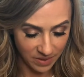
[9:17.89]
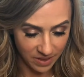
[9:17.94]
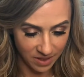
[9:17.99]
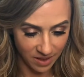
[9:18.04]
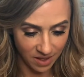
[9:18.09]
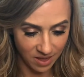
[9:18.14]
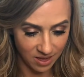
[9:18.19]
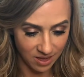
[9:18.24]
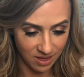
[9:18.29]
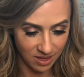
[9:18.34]

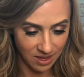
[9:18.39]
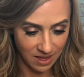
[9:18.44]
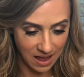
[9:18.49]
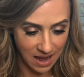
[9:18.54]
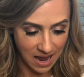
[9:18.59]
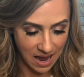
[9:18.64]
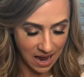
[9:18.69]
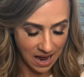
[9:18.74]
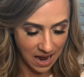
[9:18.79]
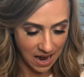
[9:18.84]
The
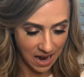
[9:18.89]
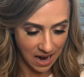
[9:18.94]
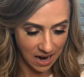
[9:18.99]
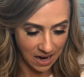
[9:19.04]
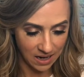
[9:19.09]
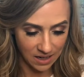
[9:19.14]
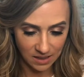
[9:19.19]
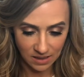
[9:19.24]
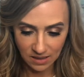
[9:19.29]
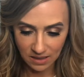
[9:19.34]

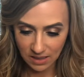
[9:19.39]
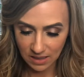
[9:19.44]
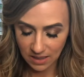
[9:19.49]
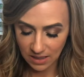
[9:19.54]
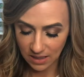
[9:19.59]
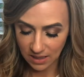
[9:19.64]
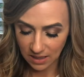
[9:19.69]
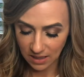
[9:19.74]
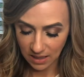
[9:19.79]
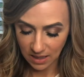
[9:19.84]
last
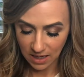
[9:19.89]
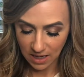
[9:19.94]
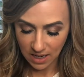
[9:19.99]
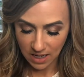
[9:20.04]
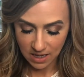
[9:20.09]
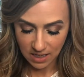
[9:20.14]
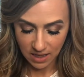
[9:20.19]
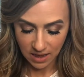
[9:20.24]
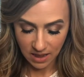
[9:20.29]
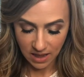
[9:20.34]

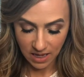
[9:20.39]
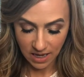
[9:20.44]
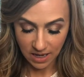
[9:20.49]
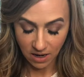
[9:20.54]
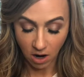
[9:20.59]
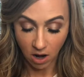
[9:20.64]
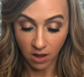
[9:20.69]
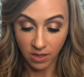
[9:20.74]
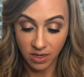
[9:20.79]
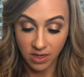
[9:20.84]
thing
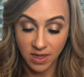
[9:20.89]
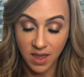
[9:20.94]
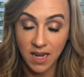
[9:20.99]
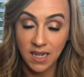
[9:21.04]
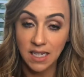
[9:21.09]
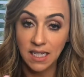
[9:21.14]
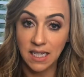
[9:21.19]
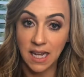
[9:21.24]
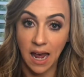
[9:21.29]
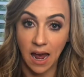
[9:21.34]
on
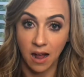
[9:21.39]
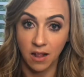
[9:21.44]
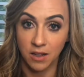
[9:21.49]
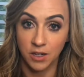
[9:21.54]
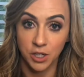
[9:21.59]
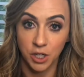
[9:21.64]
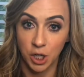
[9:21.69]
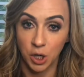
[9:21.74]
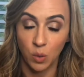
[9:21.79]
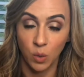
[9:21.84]
this
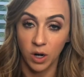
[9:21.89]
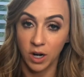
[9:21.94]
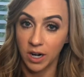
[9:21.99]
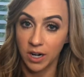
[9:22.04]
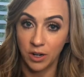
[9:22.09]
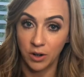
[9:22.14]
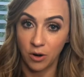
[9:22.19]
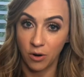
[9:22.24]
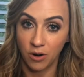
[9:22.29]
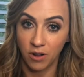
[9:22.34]
calendar, we're
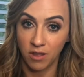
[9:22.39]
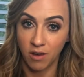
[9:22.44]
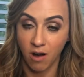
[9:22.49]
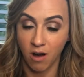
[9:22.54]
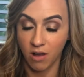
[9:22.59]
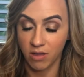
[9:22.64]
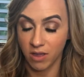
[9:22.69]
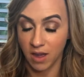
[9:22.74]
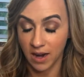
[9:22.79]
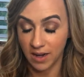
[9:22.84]
gonna go to the
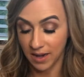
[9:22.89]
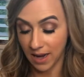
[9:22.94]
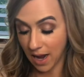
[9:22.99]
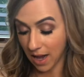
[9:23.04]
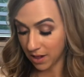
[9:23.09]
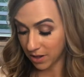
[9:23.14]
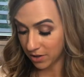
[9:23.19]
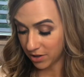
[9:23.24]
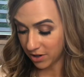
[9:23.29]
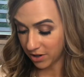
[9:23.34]
online
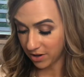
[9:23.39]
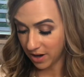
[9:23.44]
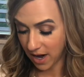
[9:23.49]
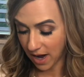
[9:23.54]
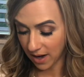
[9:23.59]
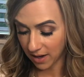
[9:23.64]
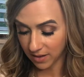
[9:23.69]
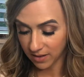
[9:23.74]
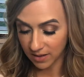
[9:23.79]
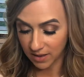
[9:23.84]
calendar
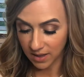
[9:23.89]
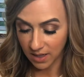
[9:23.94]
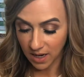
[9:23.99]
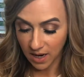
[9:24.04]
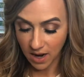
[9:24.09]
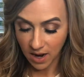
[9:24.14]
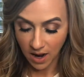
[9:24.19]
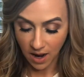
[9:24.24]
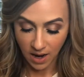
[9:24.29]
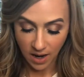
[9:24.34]
next,
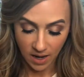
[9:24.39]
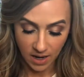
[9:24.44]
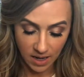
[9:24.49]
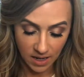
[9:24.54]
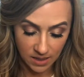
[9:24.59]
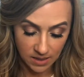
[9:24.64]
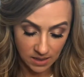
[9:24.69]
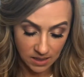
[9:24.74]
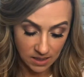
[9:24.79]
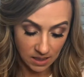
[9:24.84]

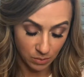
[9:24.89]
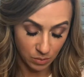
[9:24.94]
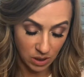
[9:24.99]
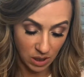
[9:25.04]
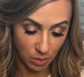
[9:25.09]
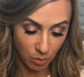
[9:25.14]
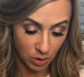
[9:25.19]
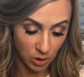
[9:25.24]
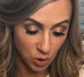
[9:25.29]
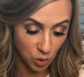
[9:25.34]
is
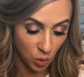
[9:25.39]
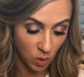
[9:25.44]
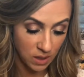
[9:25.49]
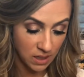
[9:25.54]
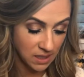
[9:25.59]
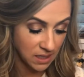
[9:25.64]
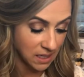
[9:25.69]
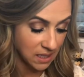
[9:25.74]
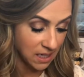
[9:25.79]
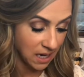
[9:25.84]
September
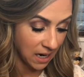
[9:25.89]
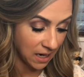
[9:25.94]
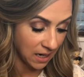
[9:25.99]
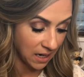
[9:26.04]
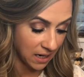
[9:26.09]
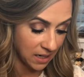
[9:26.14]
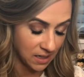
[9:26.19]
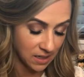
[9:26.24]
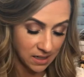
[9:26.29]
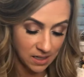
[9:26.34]

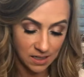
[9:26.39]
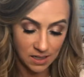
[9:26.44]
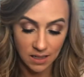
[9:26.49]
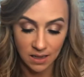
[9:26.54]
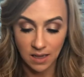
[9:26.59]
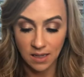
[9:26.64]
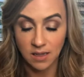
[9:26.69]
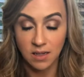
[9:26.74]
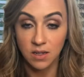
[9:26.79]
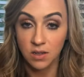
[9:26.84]
22nd.
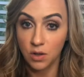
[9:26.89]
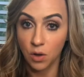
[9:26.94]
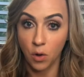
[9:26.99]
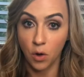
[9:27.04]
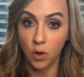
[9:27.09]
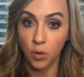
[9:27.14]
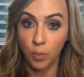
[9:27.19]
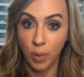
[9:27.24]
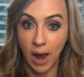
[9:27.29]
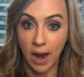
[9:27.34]
This is the
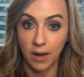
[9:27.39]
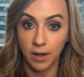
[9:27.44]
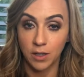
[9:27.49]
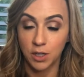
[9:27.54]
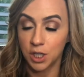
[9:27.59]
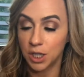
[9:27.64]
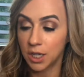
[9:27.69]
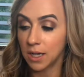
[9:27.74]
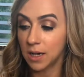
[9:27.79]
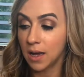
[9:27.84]
old
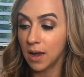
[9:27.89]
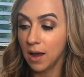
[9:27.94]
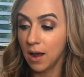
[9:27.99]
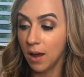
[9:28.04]
packaging,